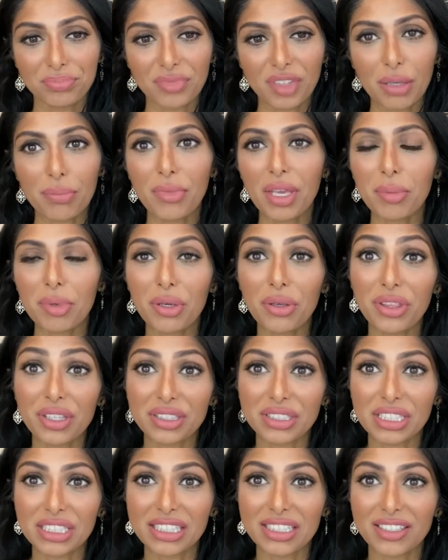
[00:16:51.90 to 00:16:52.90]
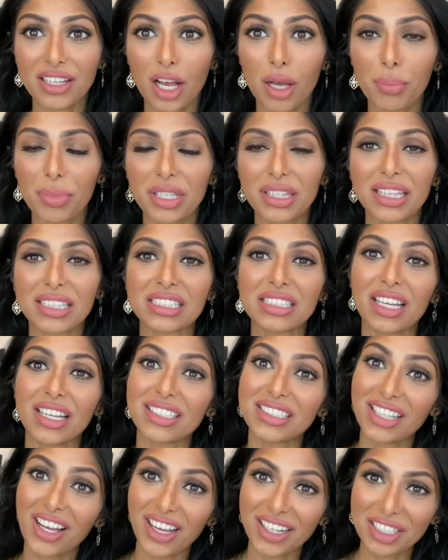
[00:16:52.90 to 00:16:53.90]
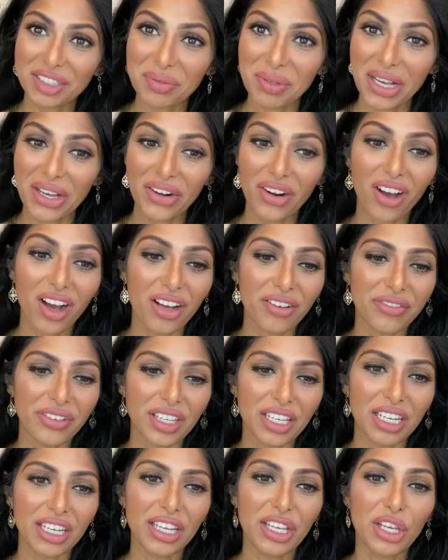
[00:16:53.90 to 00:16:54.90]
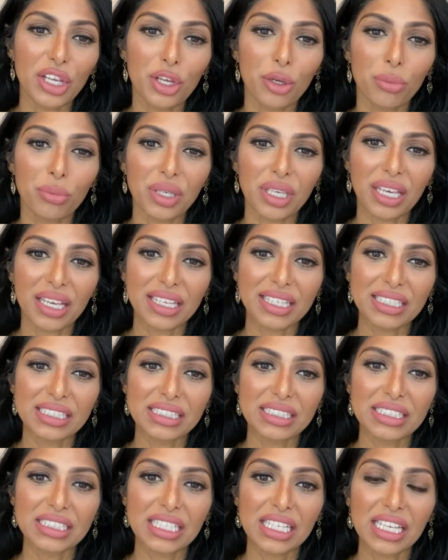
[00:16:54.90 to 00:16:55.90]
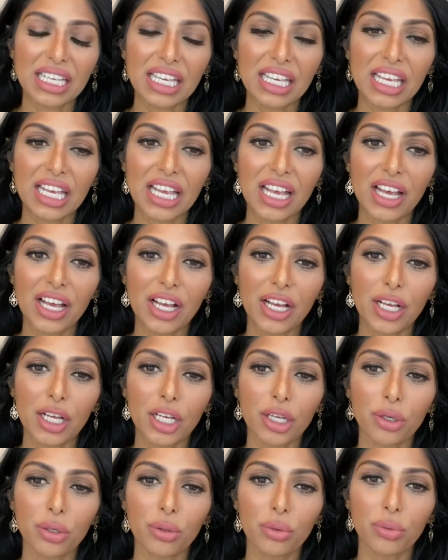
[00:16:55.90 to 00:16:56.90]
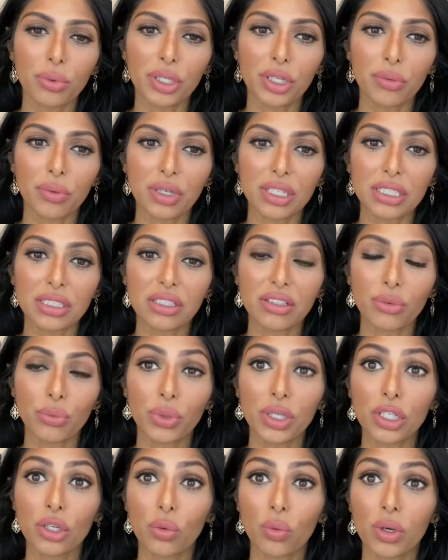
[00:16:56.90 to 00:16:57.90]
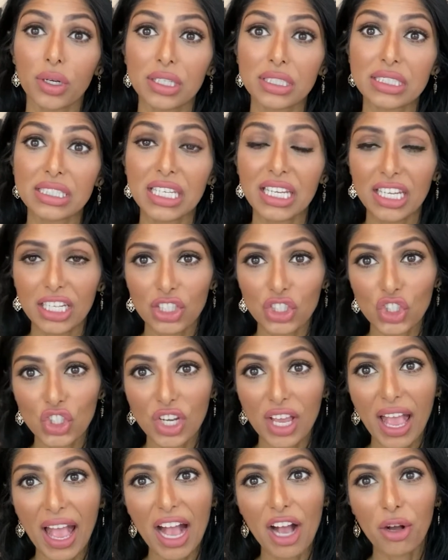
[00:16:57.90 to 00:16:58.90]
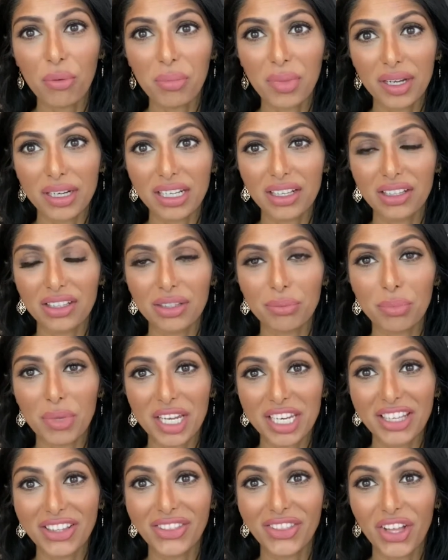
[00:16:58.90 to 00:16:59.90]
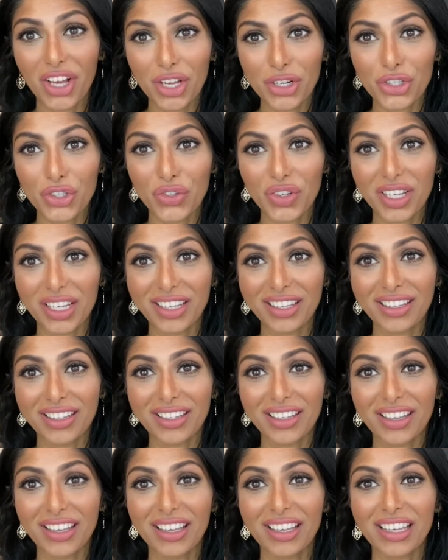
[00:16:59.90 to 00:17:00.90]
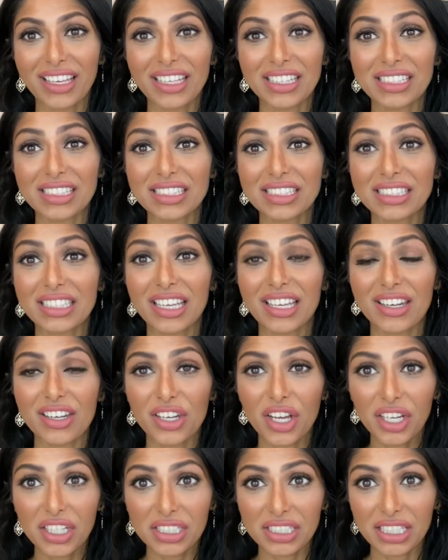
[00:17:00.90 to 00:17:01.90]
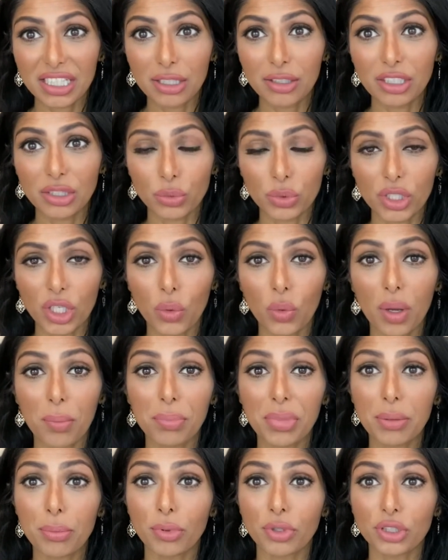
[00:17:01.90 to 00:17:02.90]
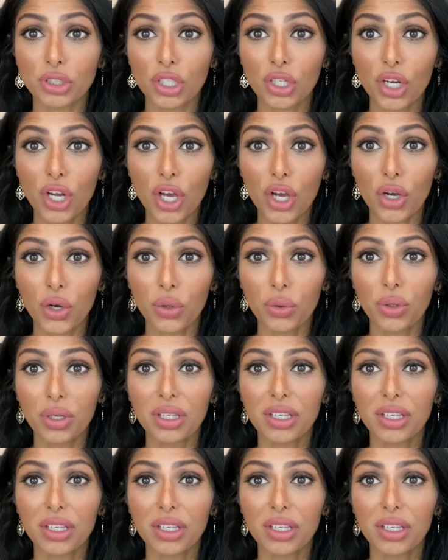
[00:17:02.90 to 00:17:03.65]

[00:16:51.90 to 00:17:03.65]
maybe this is a topic that's not talked about often because we don't want to teach how money laundering is conducted because we don't want people to know.